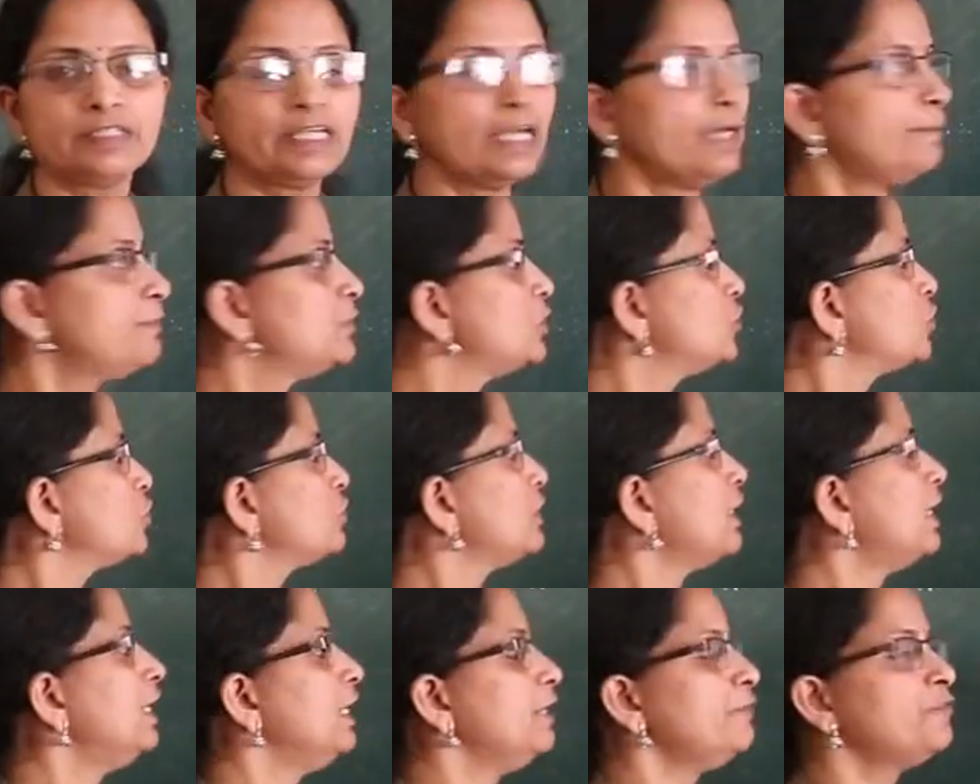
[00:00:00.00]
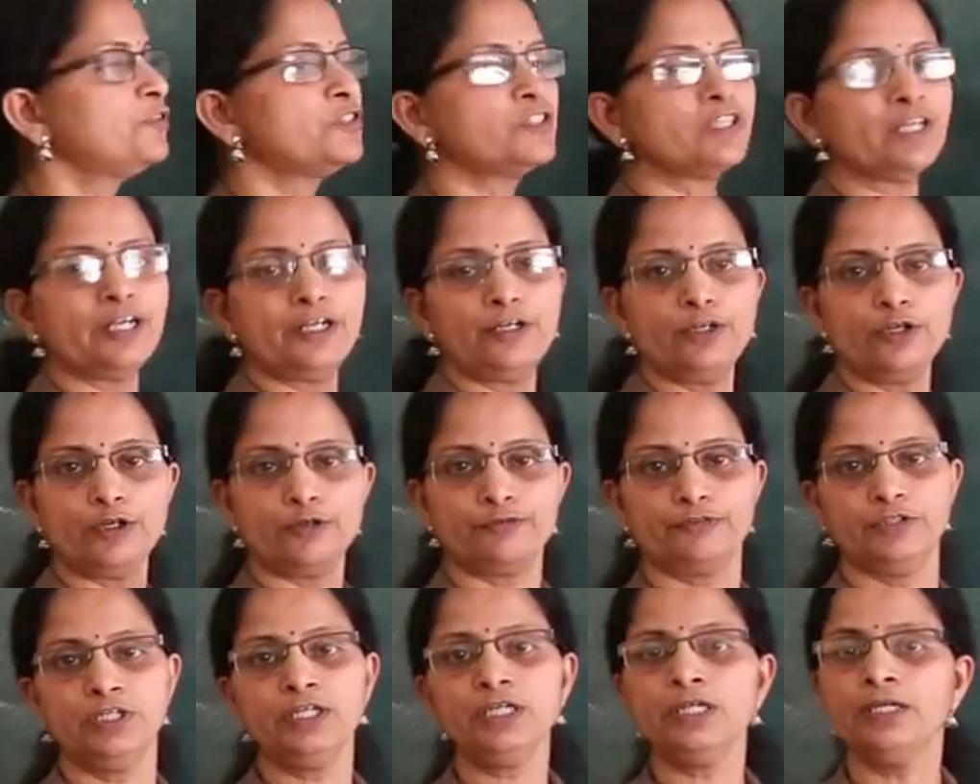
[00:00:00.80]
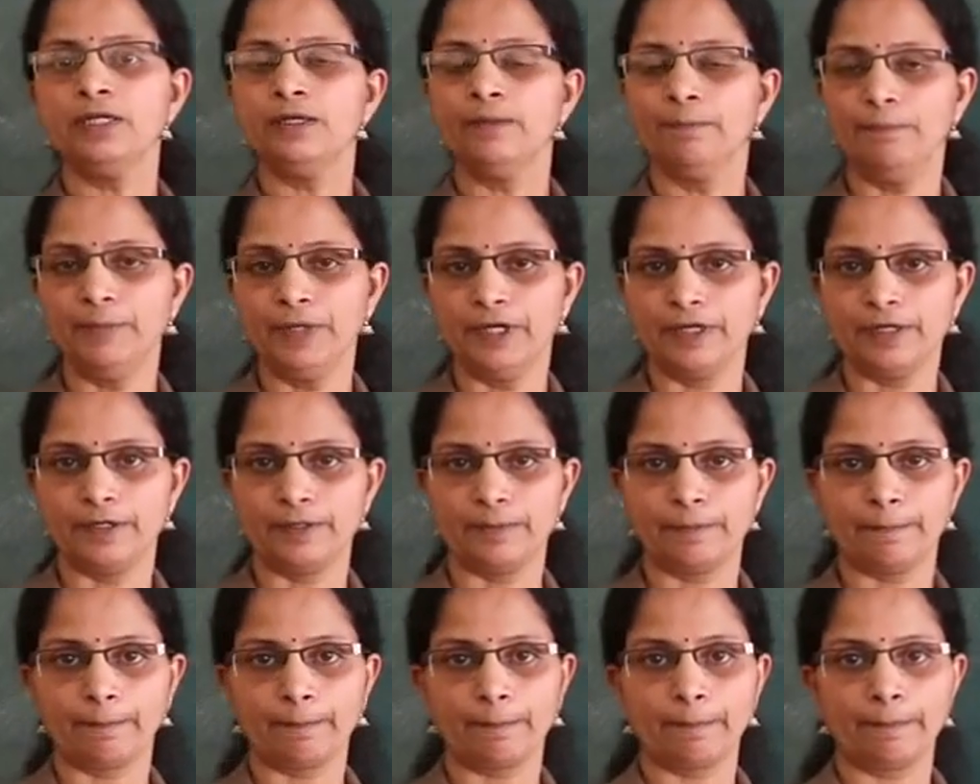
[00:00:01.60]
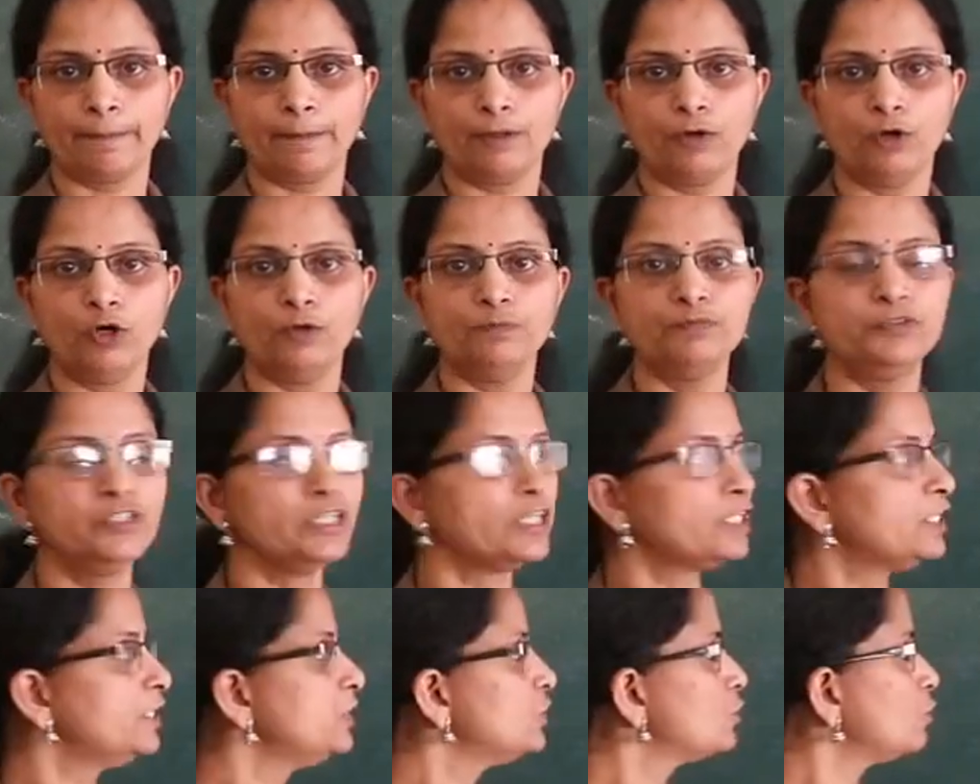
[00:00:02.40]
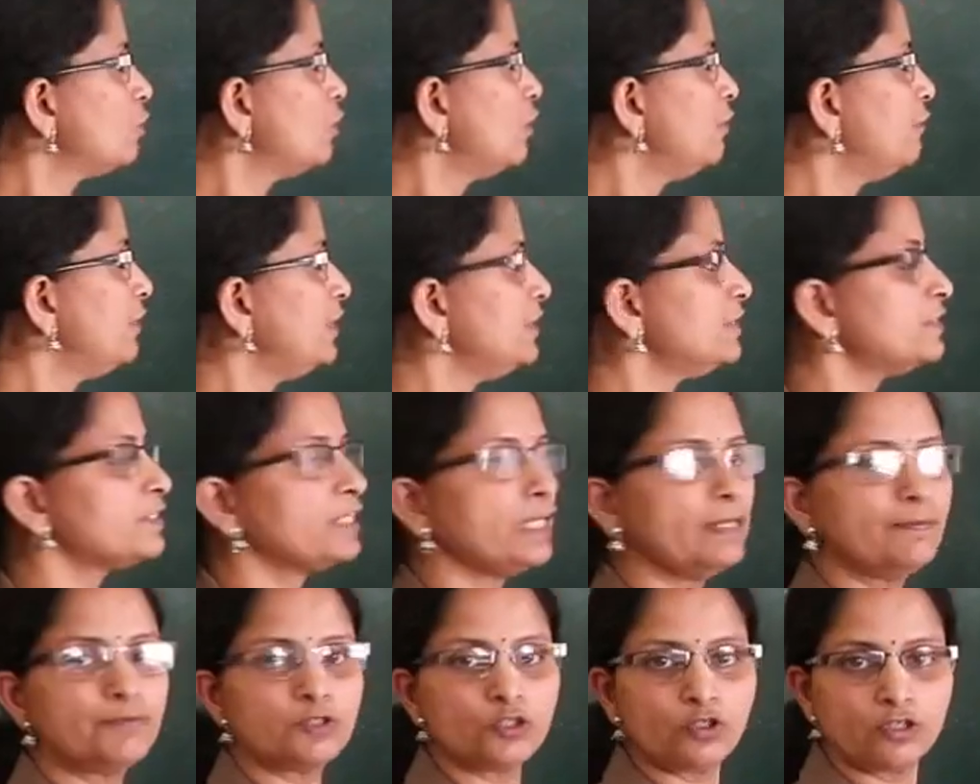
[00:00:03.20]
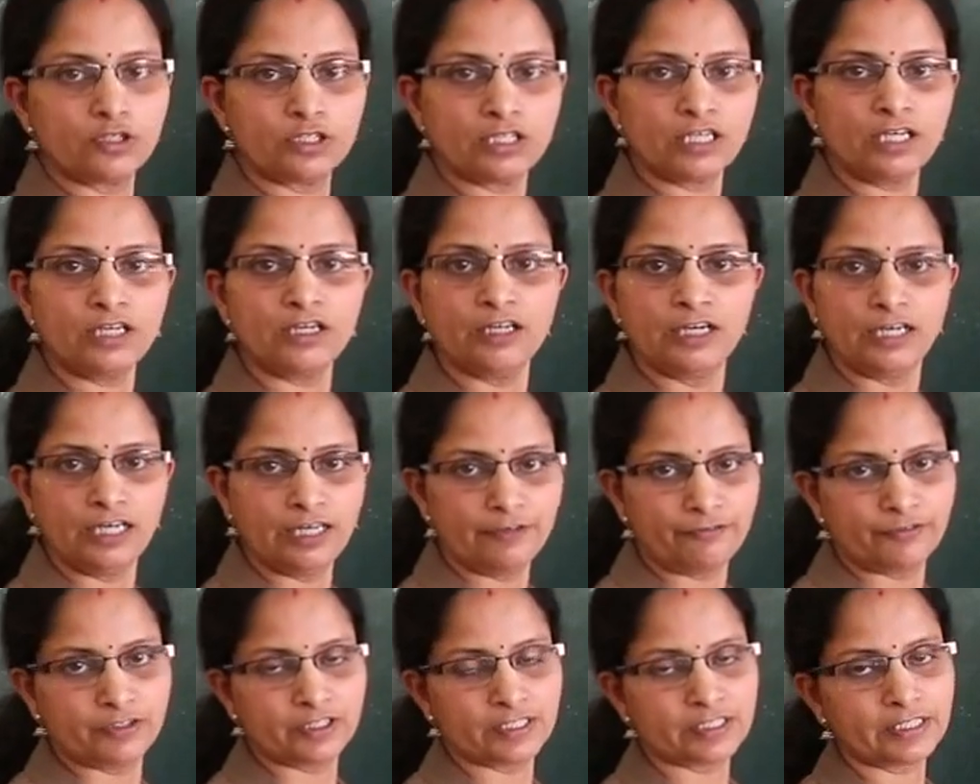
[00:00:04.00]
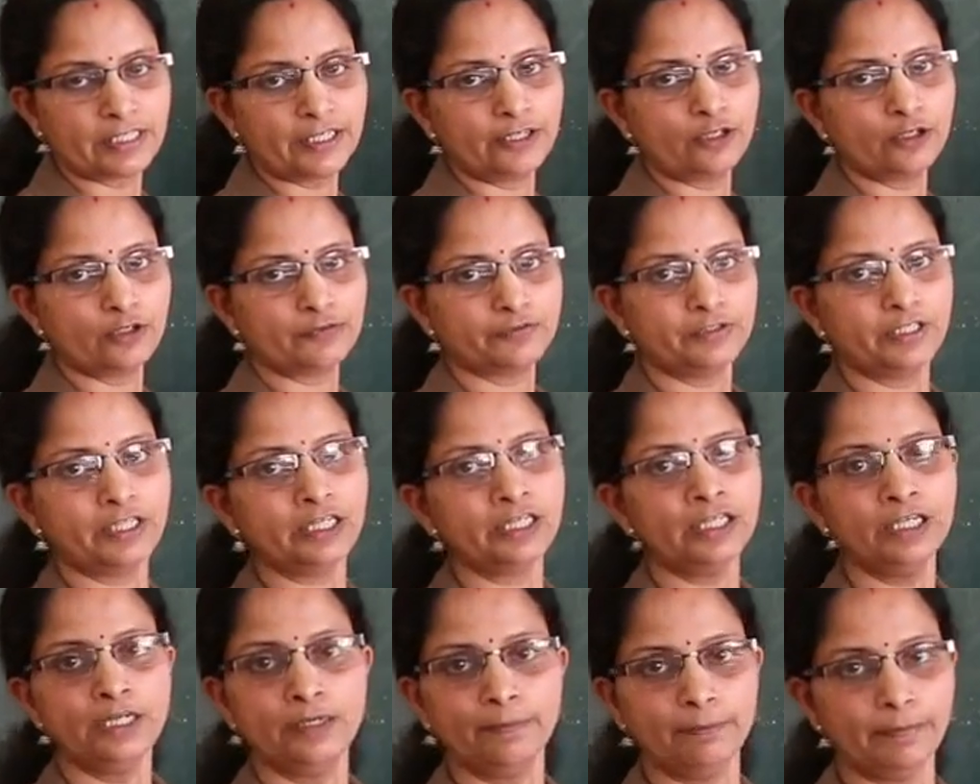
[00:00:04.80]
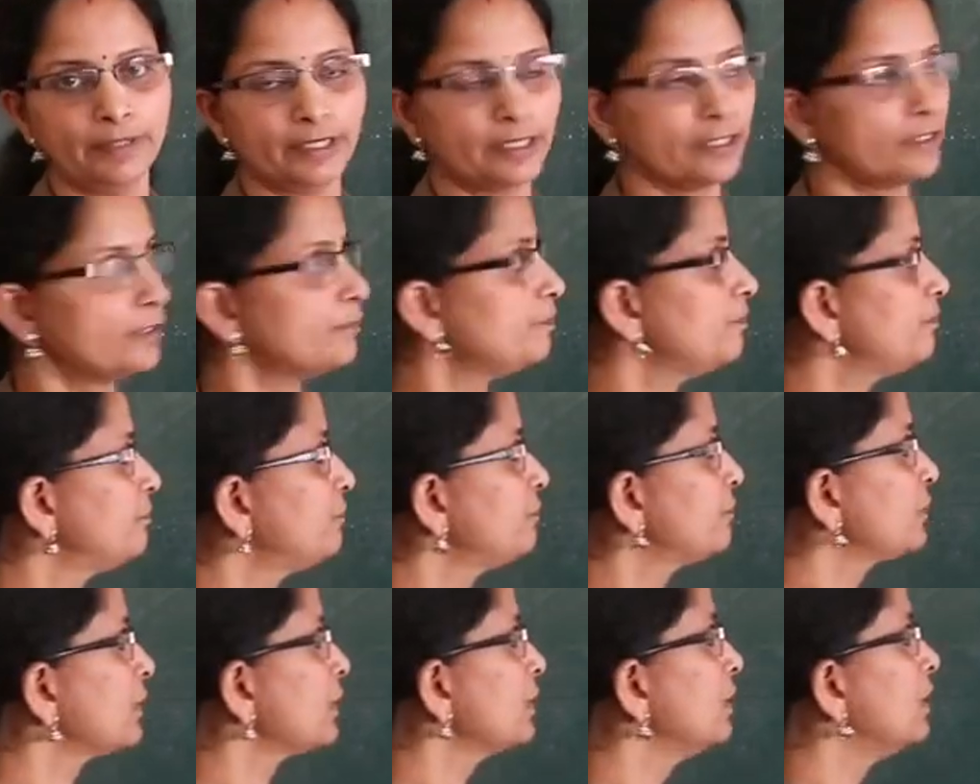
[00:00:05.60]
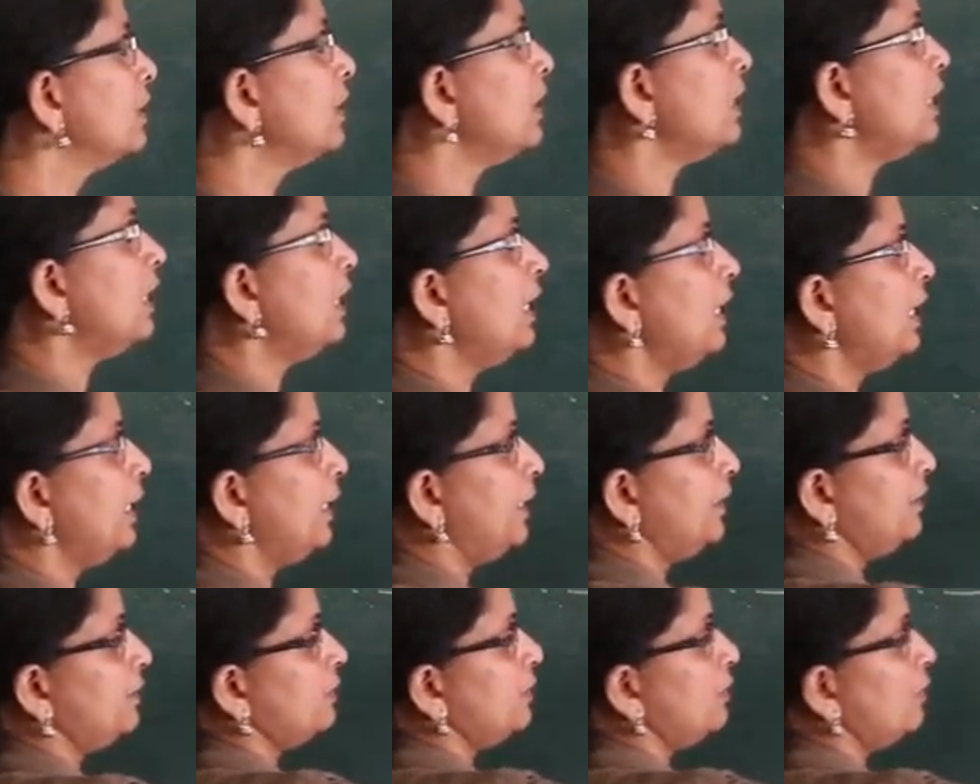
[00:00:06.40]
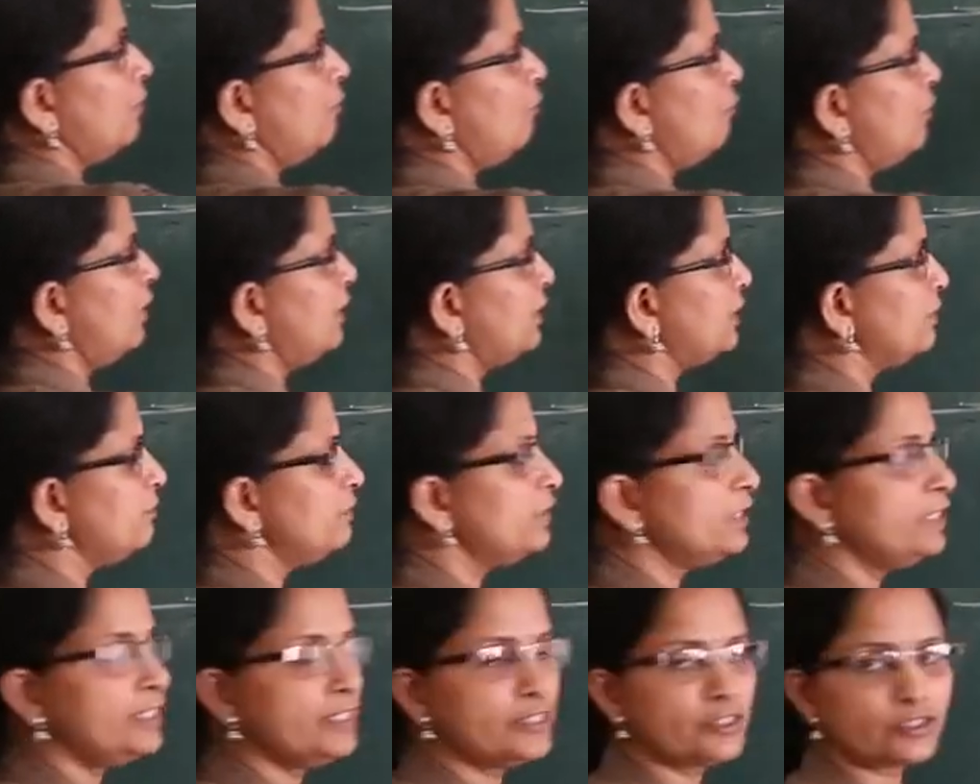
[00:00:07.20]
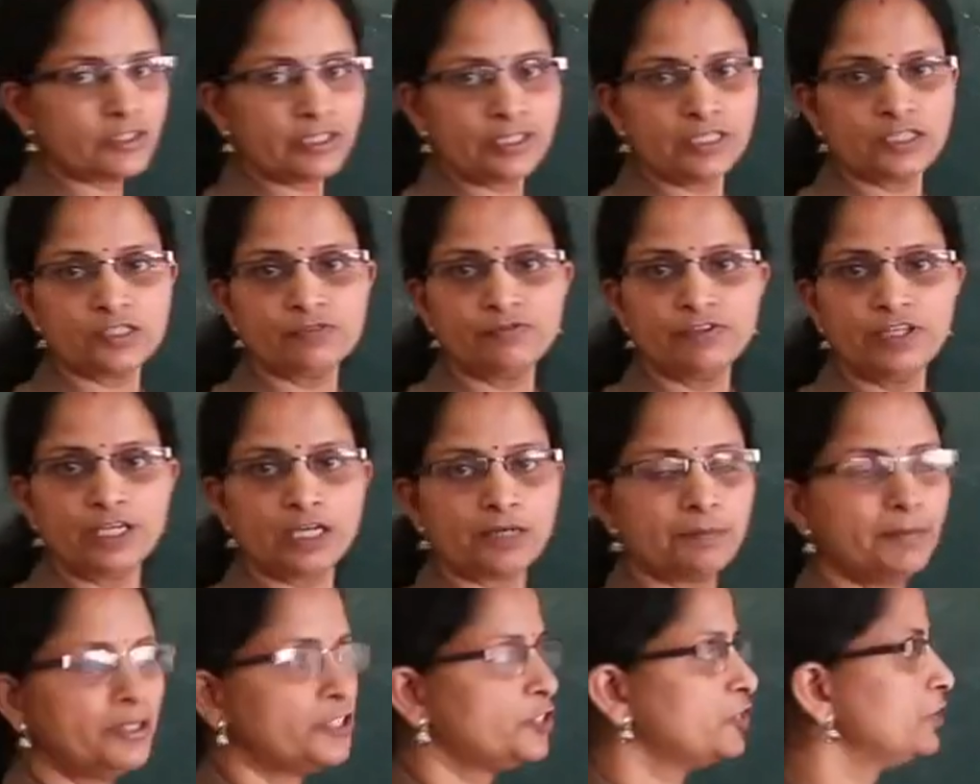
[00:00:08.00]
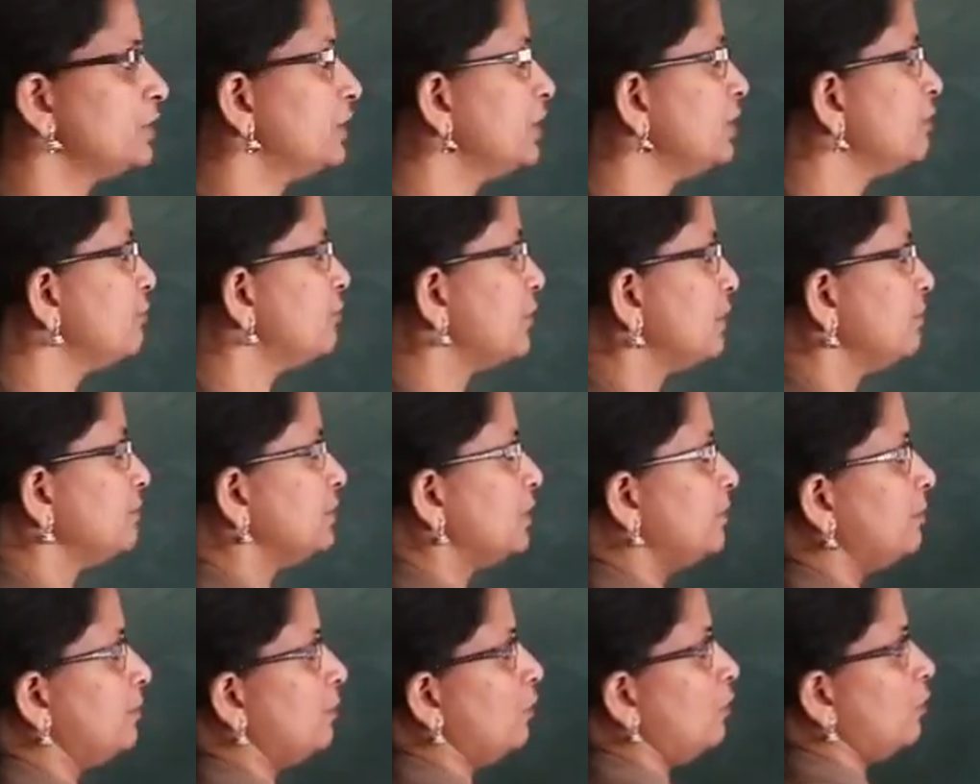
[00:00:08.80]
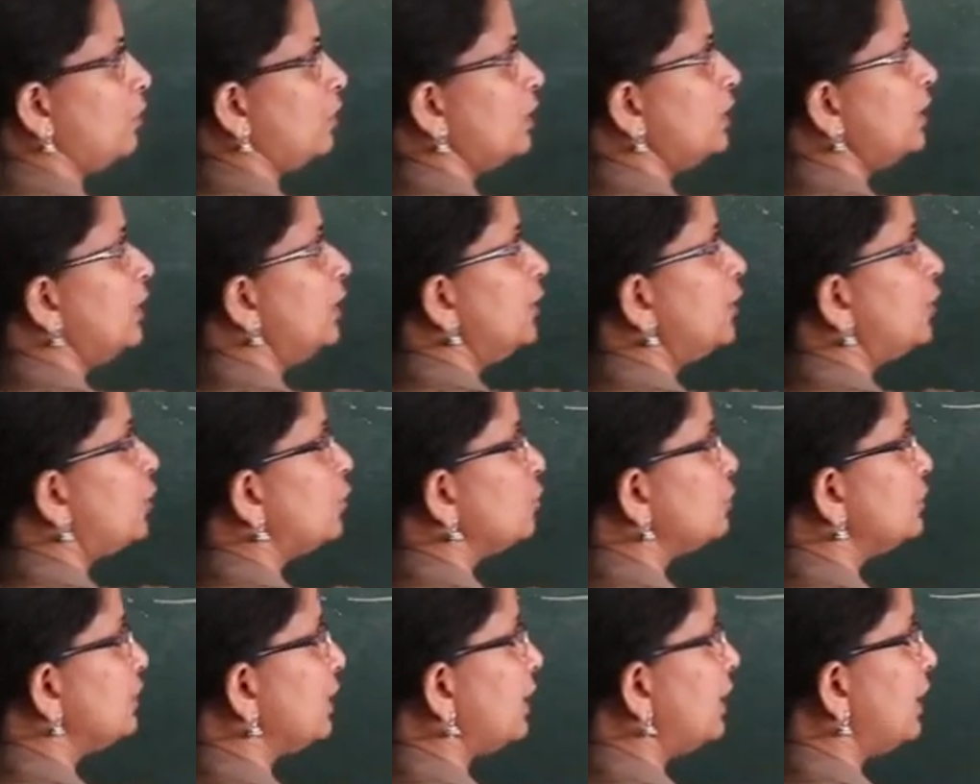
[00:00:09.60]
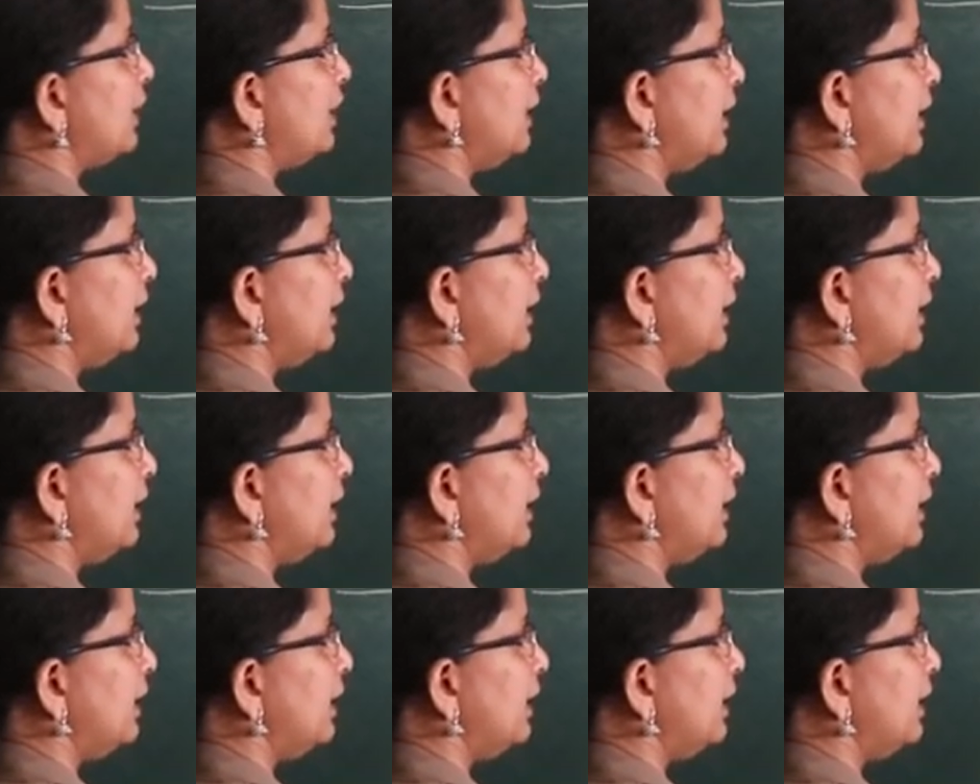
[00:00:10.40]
kept to the left side of the mirror. Object is always kept on the left side of the mirror. And whatever distance we are measuring from the pole to the